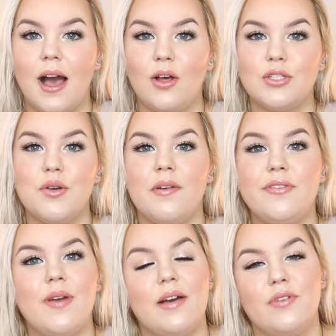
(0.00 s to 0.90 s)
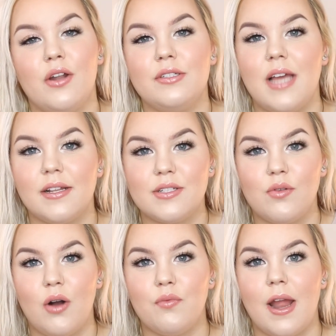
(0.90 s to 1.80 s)
Also, if you have not done so
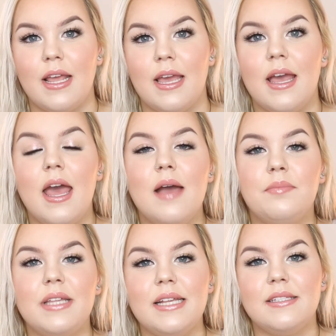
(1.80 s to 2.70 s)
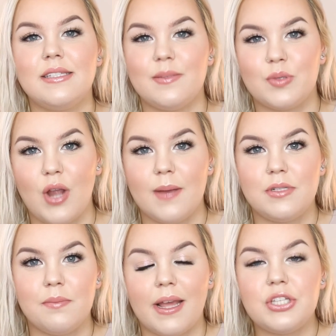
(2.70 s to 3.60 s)
already, please subscribe
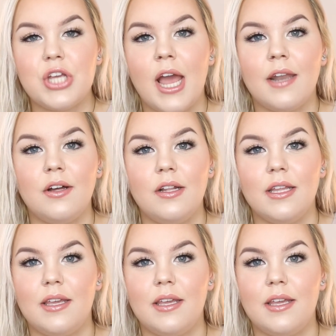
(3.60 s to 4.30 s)
to my channel.